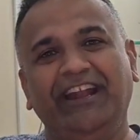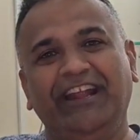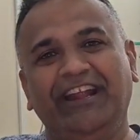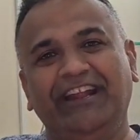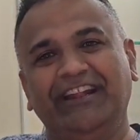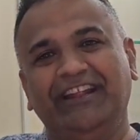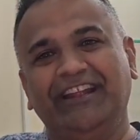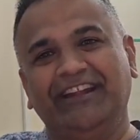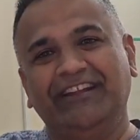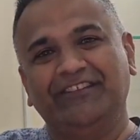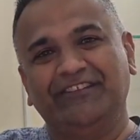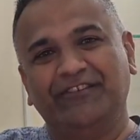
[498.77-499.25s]

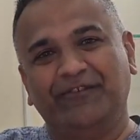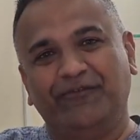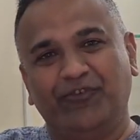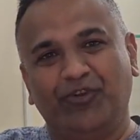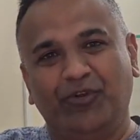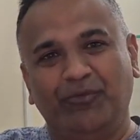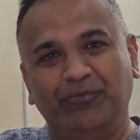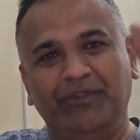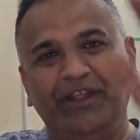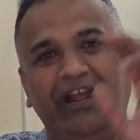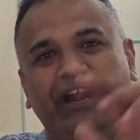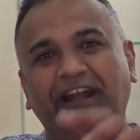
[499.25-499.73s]
and then so
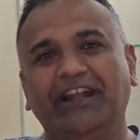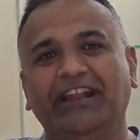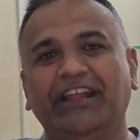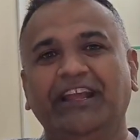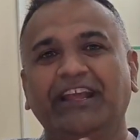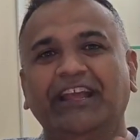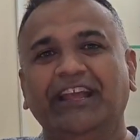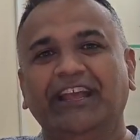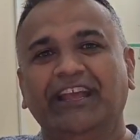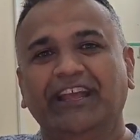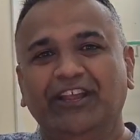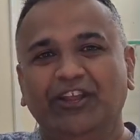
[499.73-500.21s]
from
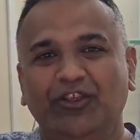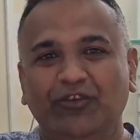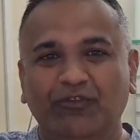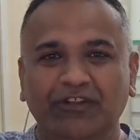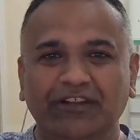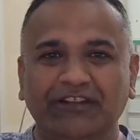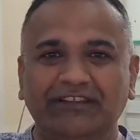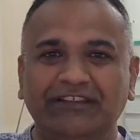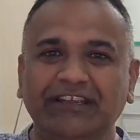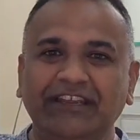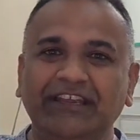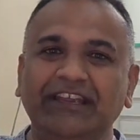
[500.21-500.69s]
that you
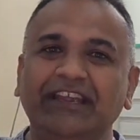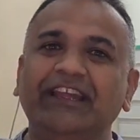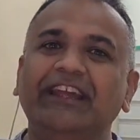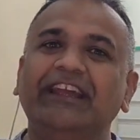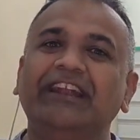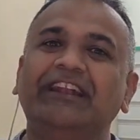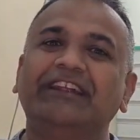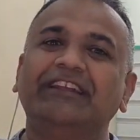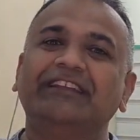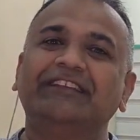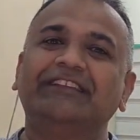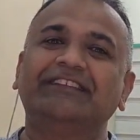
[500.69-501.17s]
will see
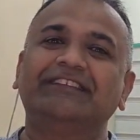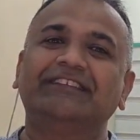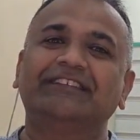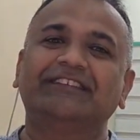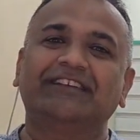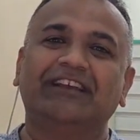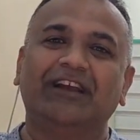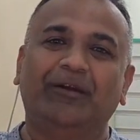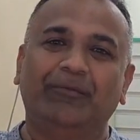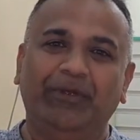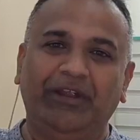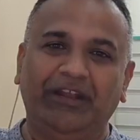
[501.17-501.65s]
it is
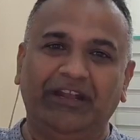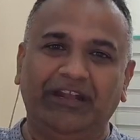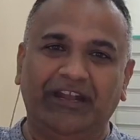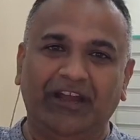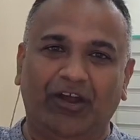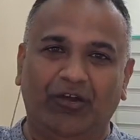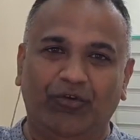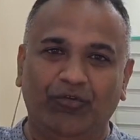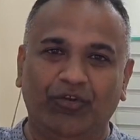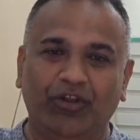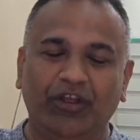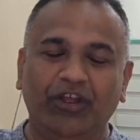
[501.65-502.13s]
coming
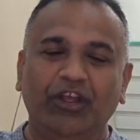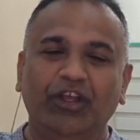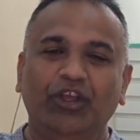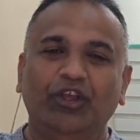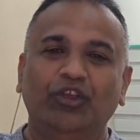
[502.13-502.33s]
down.